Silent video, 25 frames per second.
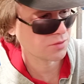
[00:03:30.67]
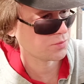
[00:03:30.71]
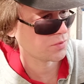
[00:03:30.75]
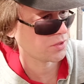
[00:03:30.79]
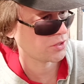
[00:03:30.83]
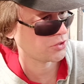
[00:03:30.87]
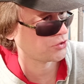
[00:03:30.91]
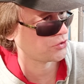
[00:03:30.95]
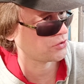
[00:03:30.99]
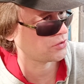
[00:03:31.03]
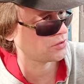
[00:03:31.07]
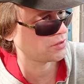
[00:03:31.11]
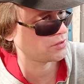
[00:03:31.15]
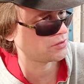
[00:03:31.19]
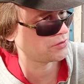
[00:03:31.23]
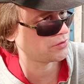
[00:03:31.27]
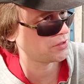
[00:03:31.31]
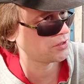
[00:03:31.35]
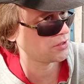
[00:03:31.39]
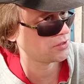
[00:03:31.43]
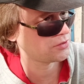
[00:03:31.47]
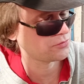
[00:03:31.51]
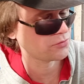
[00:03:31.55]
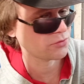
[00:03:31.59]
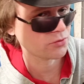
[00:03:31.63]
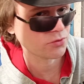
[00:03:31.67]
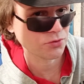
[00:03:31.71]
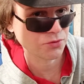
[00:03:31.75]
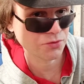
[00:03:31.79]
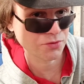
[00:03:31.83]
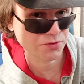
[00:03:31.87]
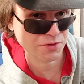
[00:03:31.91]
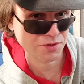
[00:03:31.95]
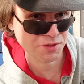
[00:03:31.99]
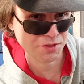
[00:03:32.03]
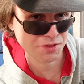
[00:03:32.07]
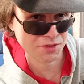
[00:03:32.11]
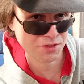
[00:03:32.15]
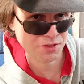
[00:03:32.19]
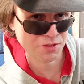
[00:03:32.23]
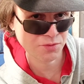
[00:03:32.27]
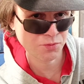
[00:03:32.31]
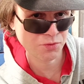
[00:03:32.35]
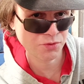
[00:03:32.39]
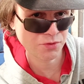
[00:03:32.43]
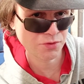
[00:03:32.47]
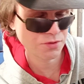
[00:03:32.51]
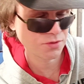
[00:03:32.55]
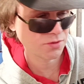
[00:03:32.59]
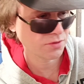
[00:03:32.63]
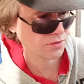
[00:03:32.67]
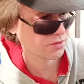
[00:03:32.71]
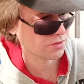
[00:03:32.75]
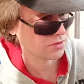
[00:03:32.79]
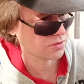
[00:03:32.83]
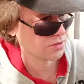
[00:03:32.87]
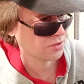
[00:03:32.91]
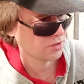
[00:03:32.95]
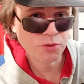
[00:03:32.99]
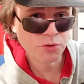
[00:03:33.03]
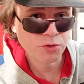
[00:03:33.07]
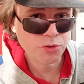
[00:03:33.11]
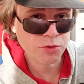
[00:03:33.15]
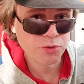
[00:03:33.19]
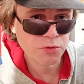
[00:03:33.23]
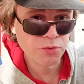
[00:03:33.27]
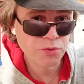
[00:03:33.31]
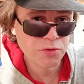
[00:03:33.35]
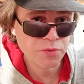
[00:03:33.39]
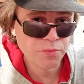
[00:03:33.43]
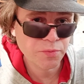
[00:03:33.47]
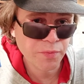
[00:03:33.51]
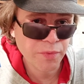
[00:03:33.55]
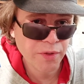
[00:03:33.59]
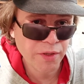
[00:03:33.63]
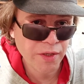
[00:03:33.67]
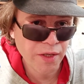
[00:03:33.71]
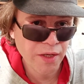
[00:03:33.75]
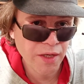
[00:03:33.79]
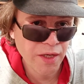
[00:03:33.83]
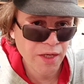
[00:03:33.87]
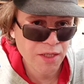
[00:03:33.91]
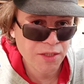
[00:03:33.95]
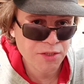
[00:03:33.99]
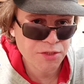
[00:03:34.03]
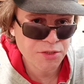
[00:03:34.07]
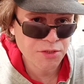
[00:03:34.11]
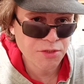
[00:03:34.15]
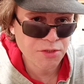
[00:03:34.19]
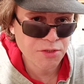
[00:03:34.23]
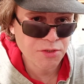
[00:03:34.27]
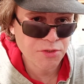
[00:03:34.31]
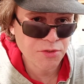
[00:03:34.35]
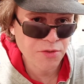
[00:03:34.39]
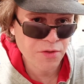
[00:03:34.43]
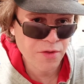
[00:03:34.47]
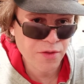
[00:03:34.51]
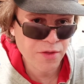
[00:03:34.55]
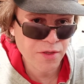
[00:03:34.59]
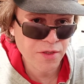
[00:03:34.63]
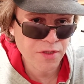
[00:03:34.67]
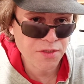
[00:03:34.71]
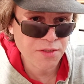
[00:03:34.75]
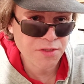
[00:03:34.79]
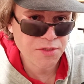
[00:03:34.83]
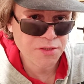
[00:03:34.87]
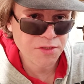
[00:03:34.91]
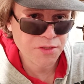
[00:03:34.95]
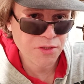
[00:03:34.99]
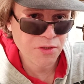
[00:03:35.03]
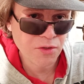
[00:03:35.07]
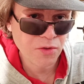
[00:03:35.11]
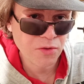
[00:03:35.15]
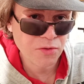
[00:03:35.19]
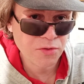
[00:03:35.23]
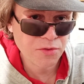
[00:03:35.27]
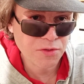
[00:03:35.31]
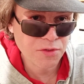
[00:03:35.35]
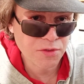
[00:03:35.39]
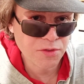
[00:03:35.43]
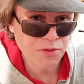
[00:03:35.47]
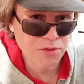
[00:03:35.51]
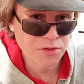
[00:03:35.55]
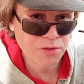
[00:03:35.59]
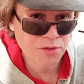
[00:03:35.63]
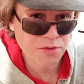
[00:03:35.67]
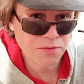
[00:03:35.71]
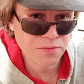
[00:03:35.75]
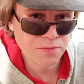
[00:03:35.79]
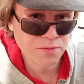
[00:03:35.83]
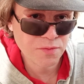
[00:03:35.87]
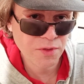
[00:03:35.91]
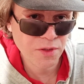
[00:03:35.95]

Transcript: special grease for distributors. Shouldn't be get into these contacts,